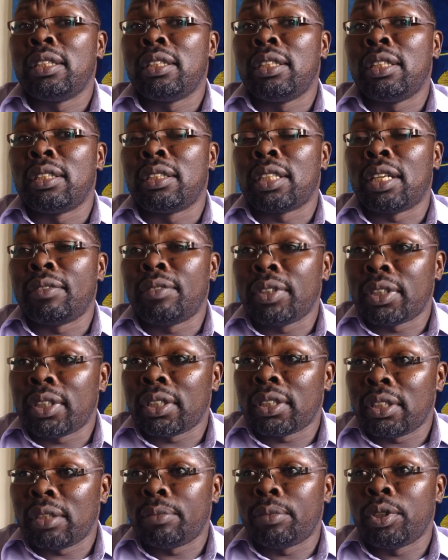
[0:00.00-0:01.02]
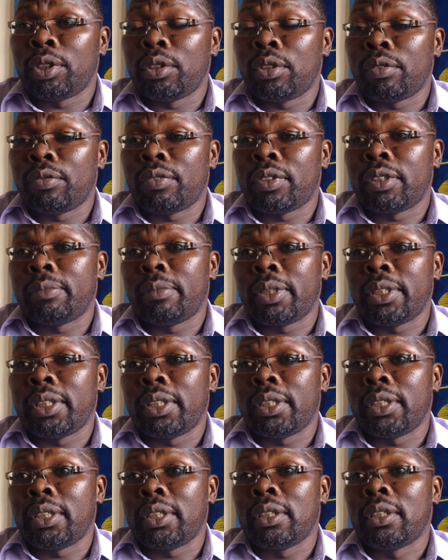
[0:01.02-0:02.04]
the services that are being offered by
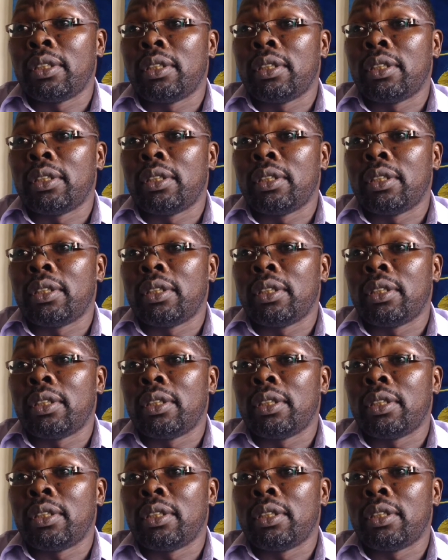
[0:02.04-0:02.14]
the